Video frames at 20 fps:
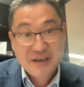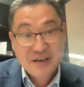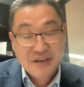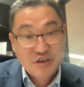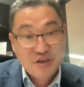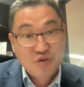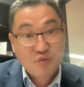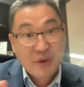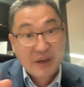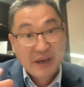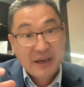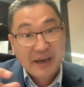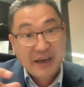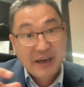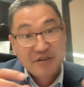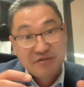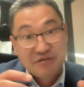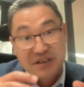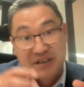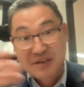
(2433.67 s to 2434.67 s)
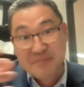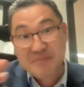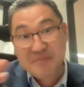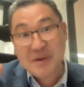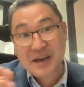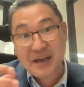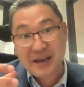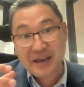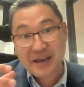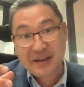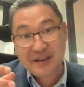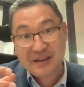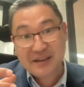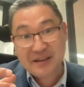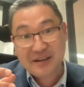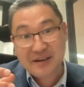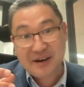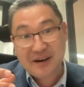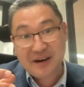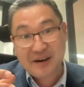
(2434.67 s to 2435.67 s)
So we can actually simulate
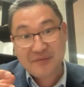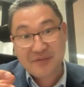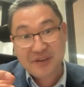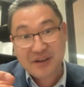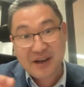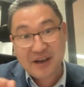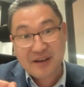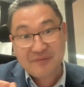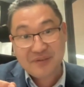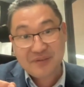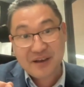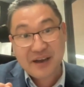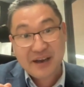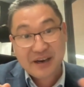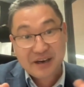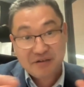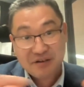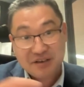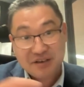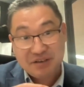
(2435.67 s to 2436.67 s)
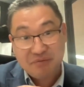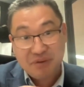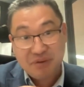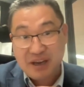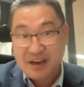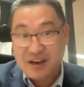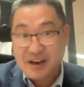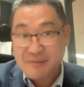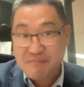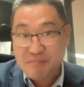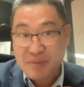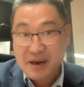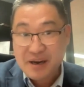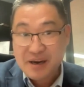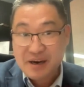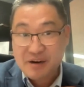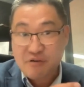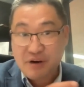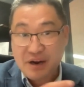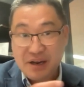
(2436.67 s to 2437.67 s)
the accuracy. We can compare
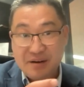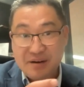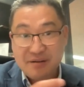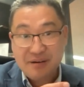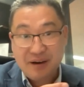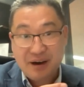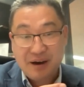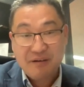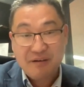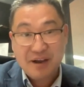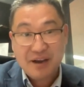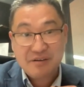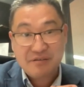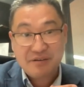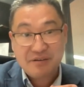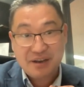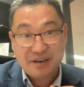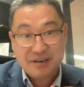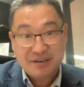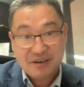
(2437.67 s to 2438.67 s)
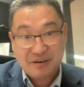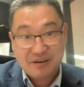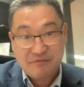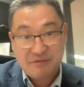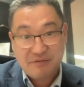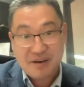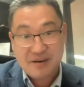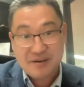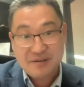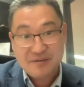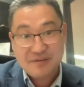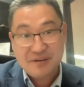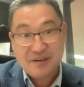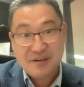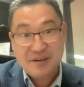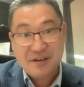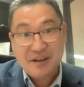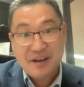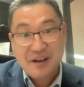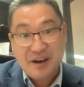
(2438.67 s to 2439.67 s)
the grader, how accurate is the grader,
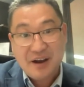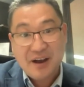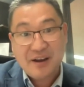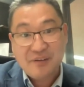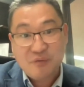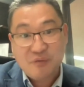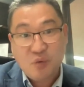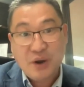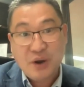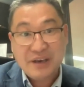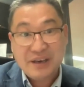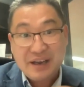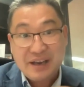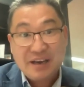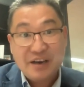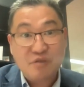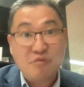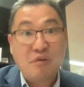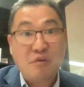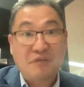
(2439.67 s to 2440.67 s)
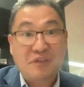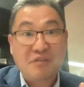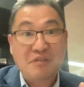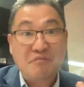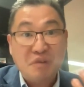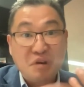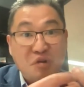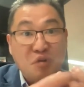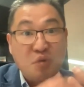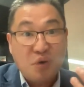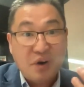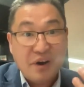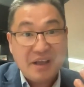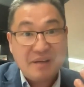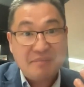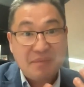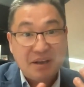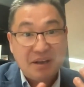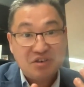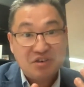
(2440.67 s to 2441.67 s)
when they deal with the real world
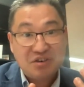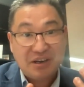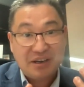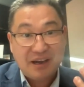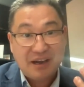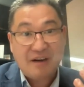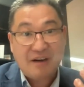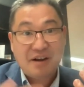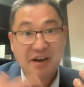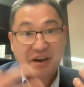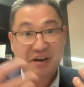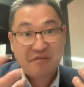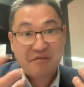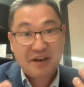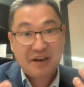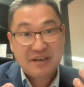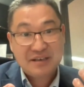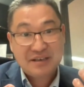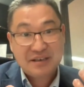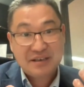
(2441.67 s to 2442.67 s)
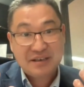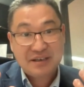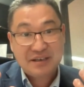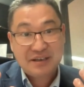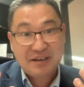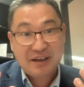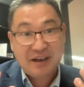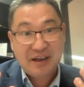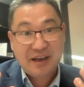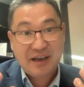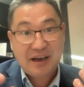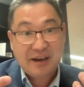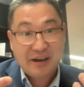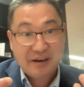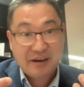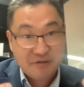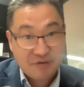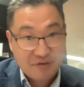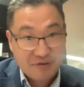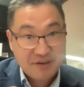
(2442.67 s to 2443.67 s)
image, and how accurate is the AI
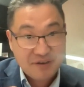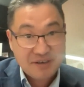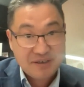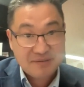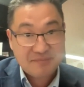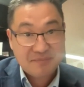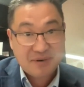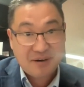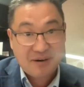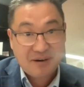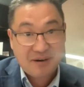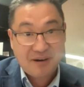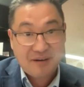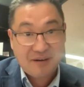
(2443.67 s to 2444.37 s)
algorithm.